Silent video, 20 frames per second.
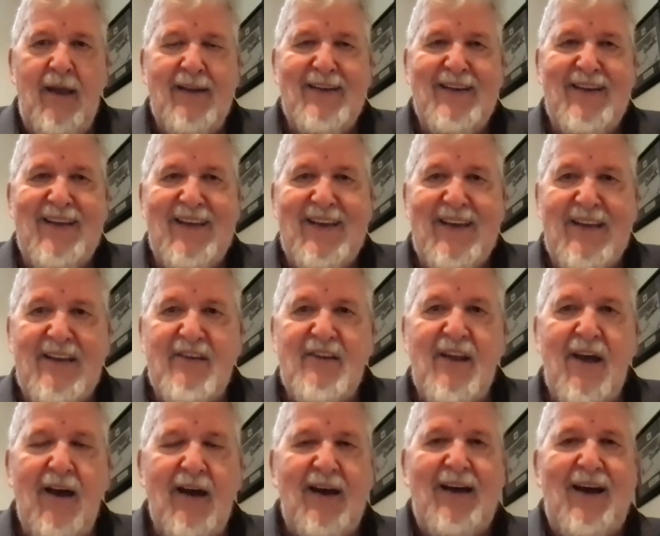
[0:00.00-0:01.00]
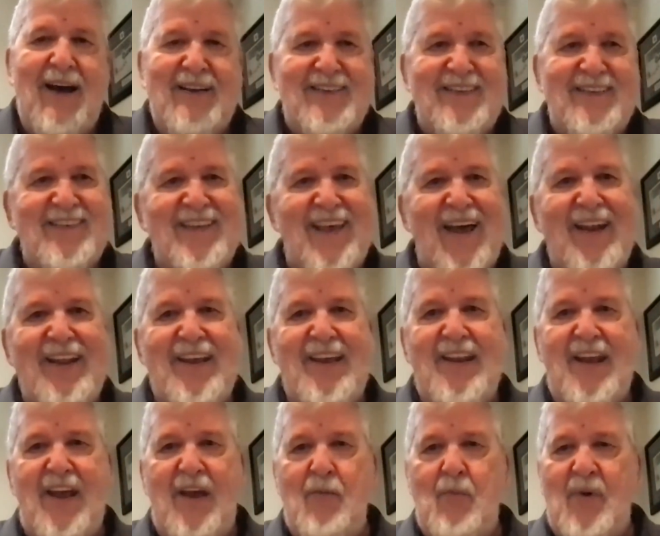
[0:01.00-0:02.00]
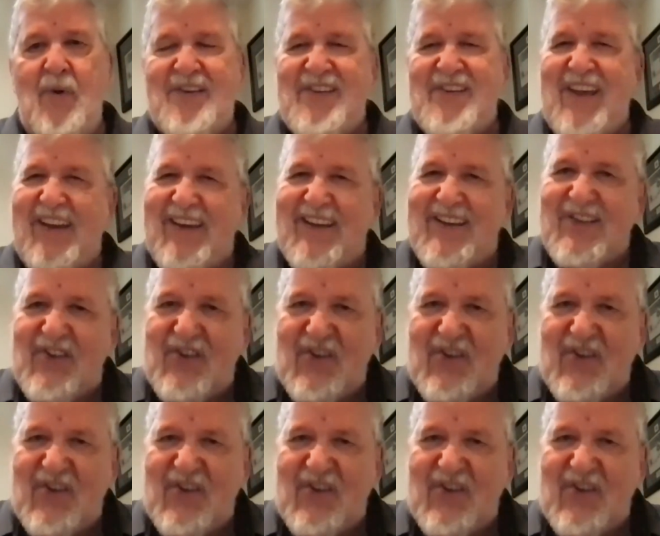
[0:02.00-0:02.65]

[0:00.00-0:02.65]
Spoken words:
need a setting in which they can